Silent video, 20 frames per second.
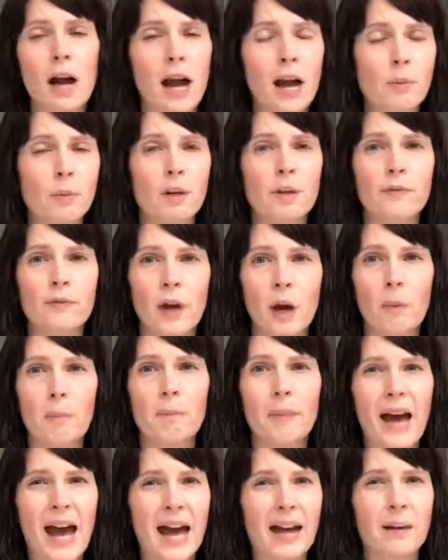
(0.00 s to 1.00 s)
I would have felt
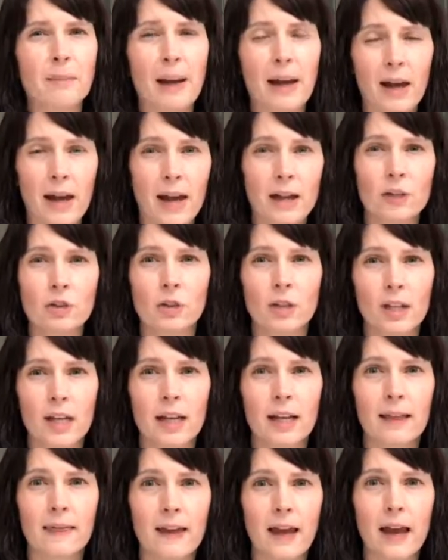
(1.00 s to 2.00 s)
bad about actually
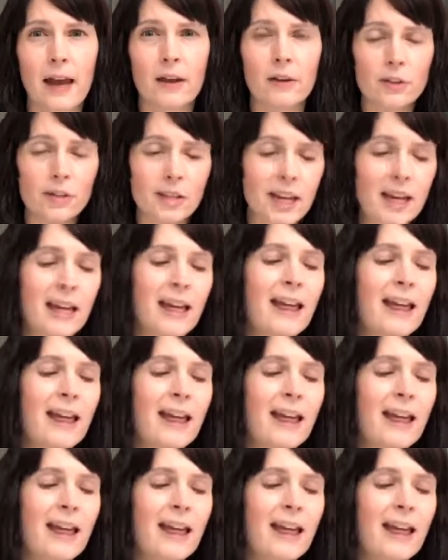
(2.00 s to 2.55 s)
getting the house.